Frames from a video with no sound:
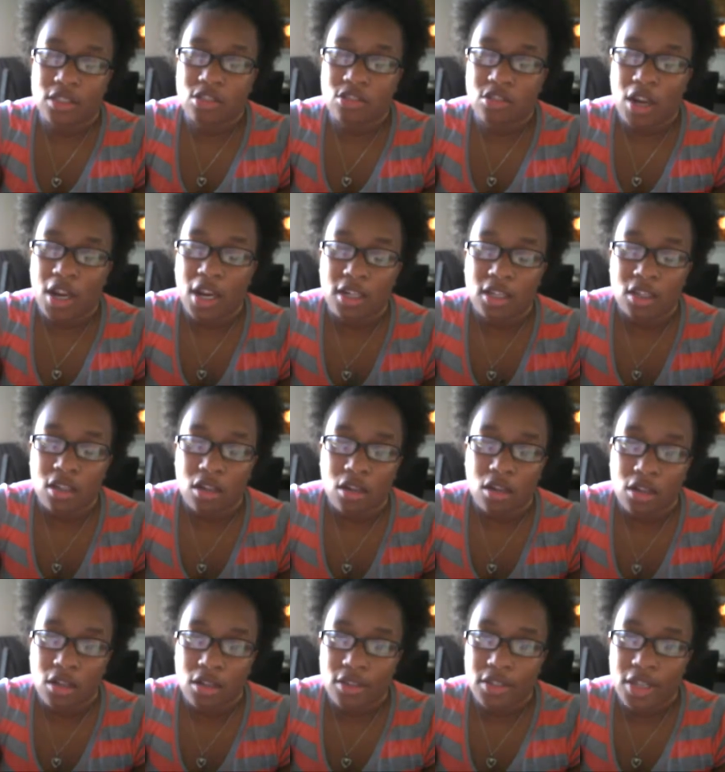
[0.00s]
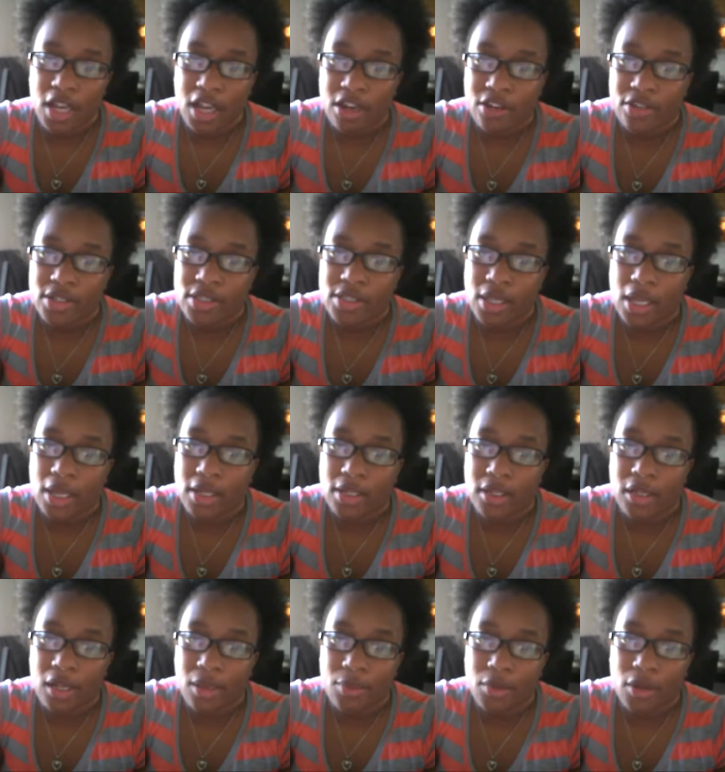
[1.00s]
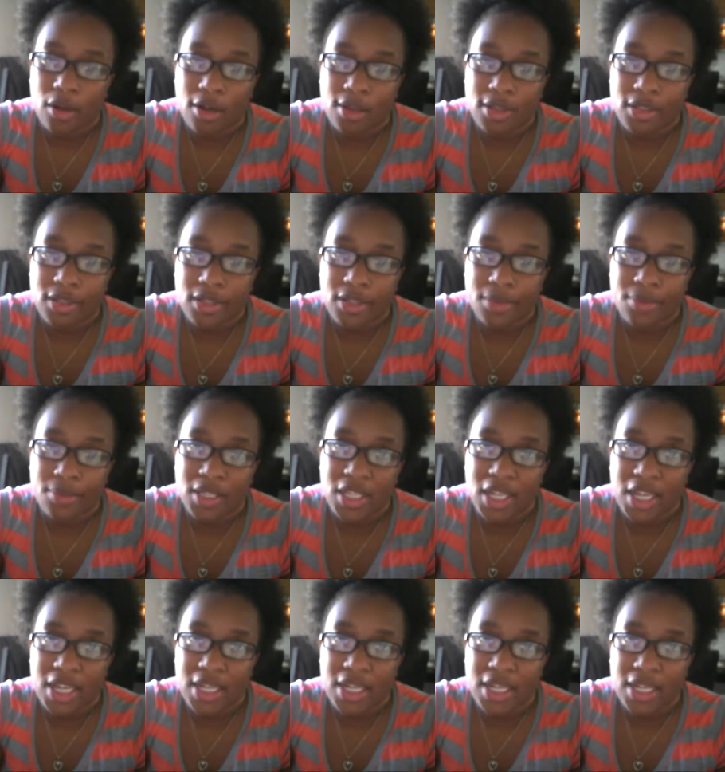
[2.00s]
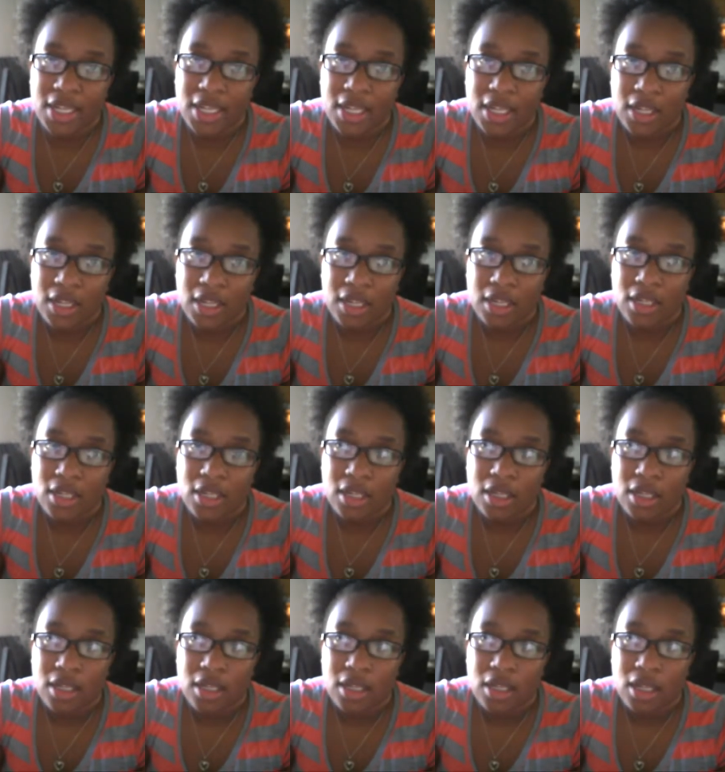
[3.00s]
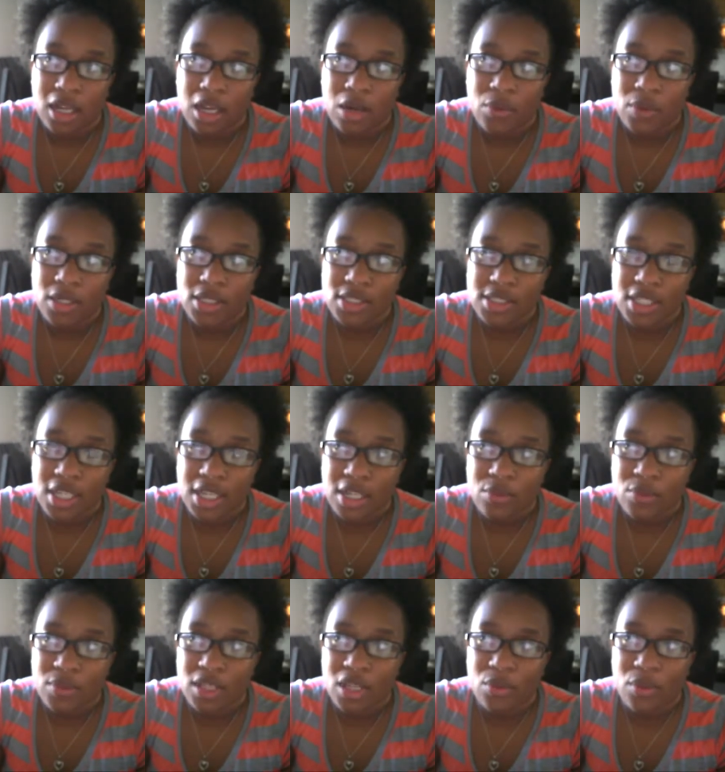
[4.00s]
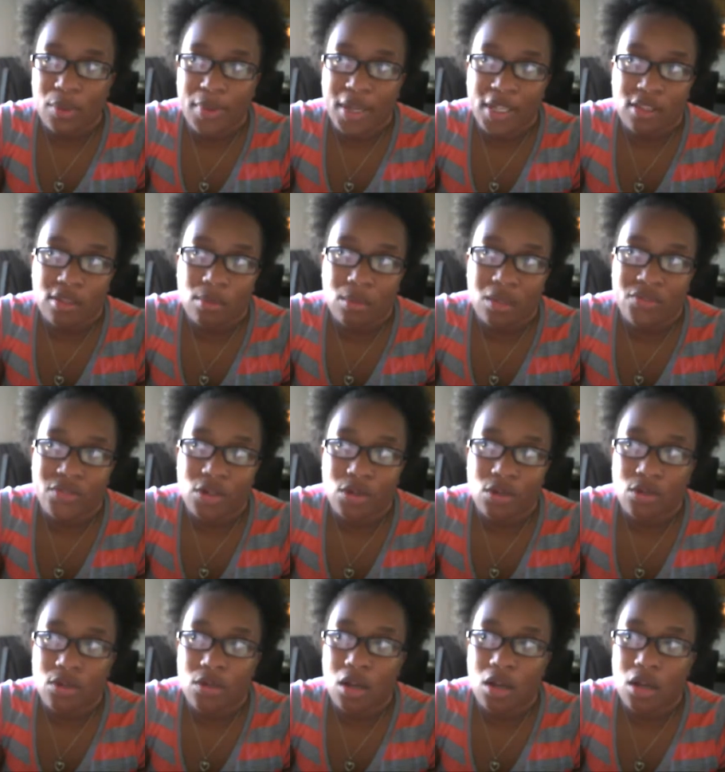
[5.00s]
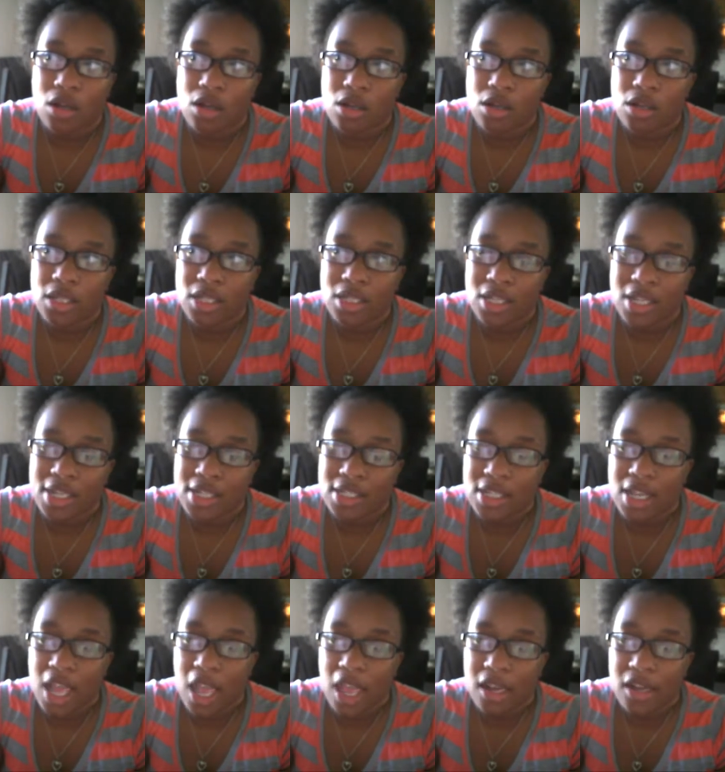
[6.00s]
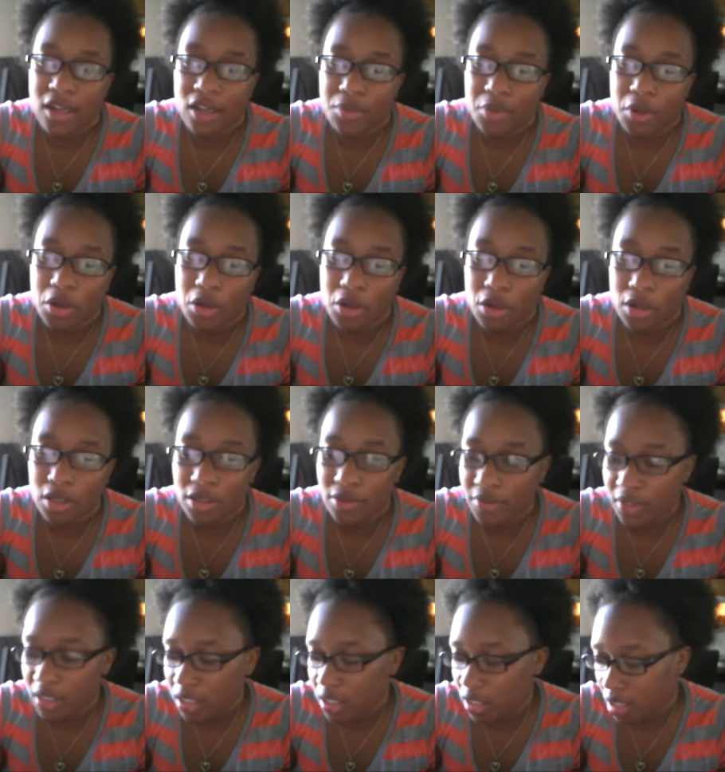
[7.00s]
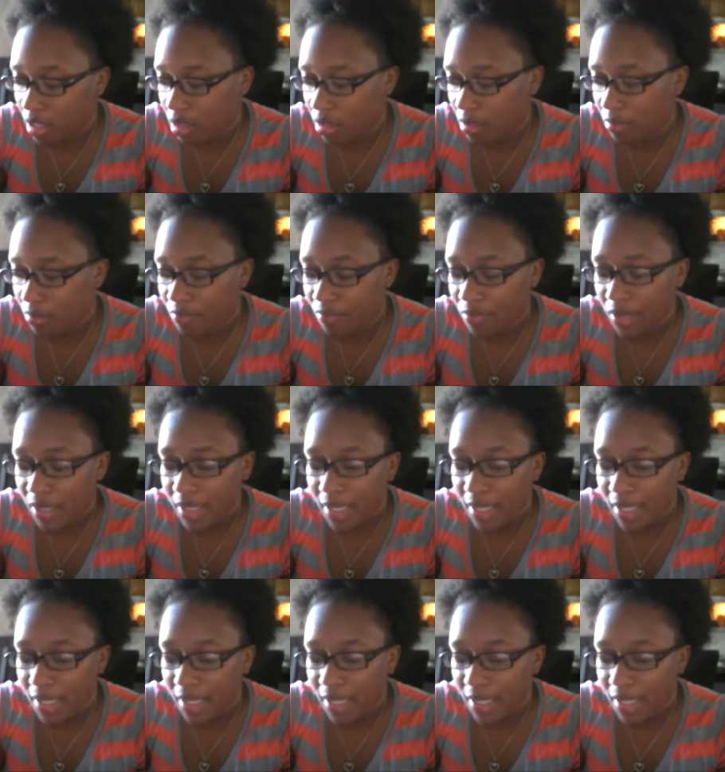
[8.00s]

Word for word: trying to call the IRS, I ended up calling them like I want to say when I went back through my phone call and like added up all of the um,